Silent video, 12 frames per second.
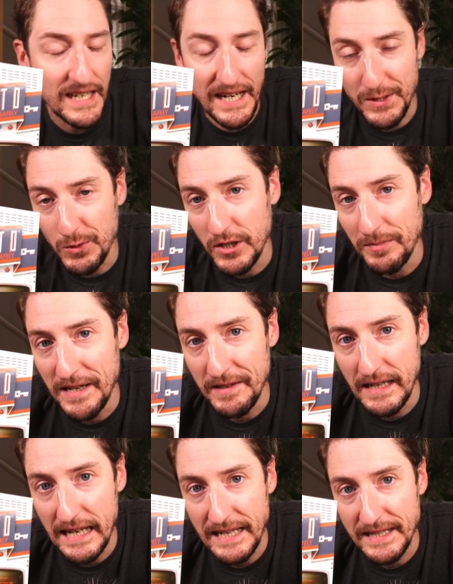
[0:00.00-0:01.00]
going to talk about
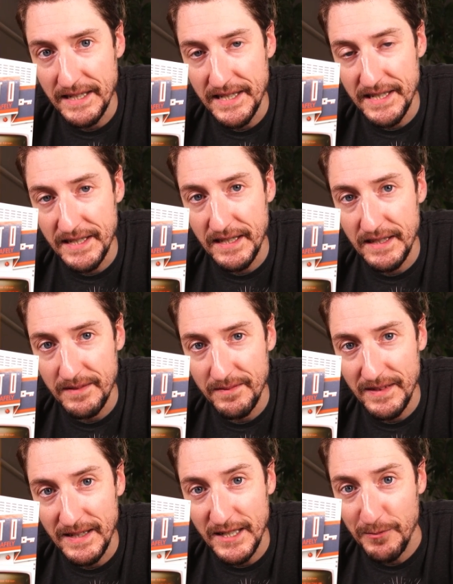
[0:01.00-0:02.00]
the Laserdisc
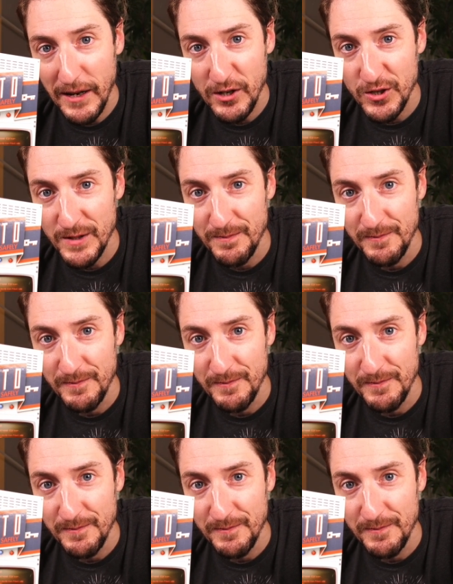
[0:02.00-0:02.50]
expansion.